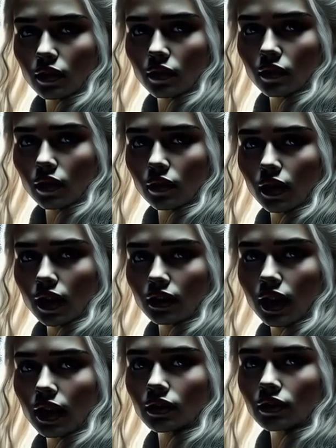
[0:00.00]
and her
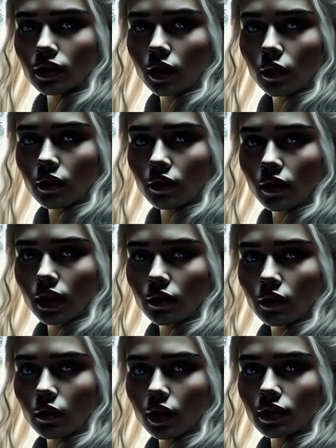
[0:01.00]
wrists scabbed where
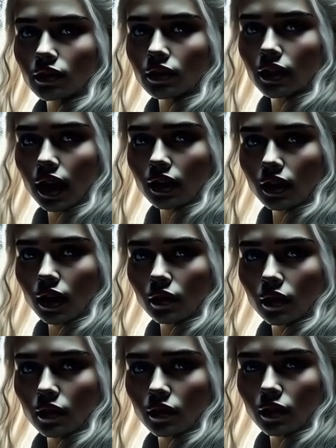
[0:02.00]
the manacles bit.
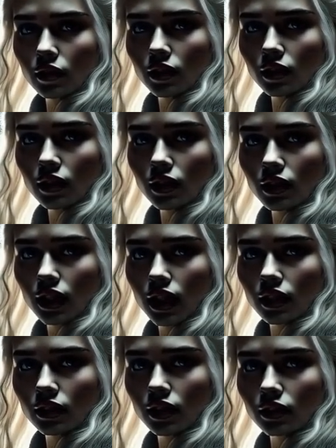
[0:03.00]
She grew
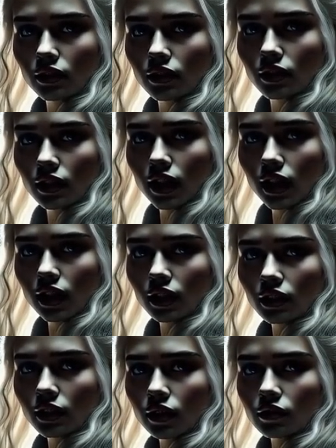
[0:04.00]
weaker, but
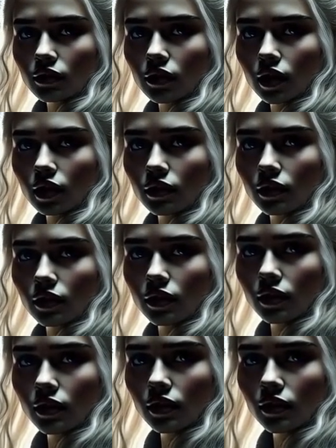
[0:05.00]
her spirit
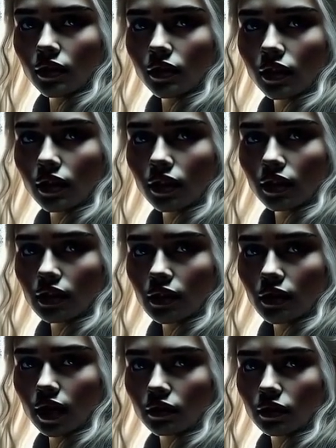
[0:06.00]
refused to wither.
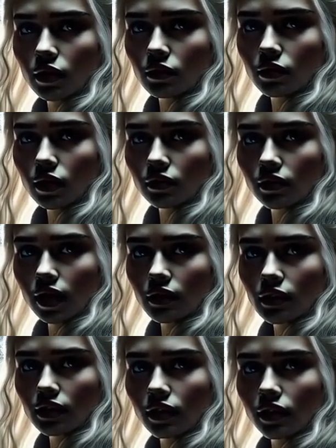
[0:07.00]
Each hour,
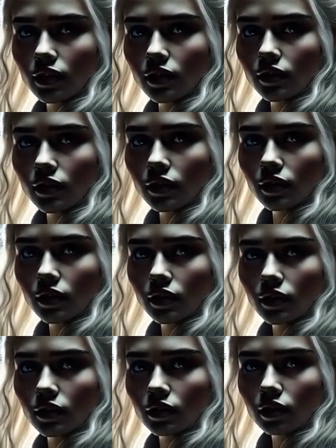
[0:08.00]
she shaped
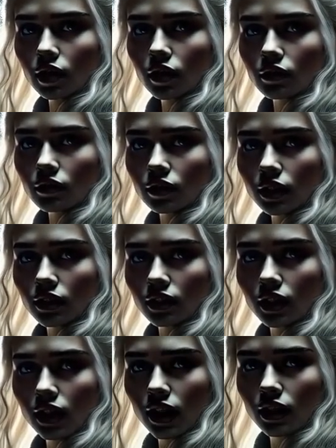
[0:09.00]
silent prayers to the
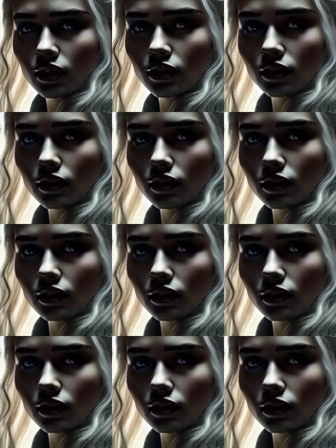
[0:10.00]
gods,